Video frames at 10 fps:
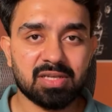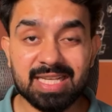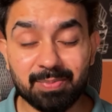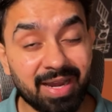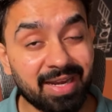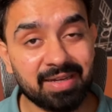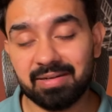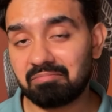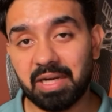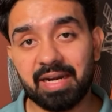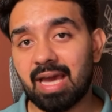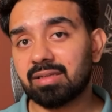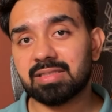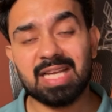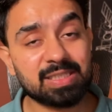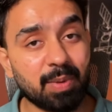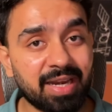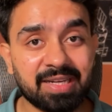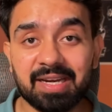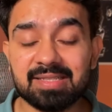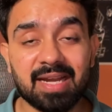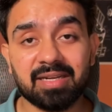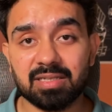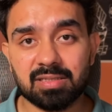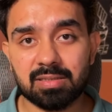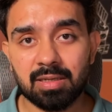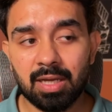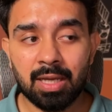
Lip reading: aspiring data analysts, aspiring data scientists.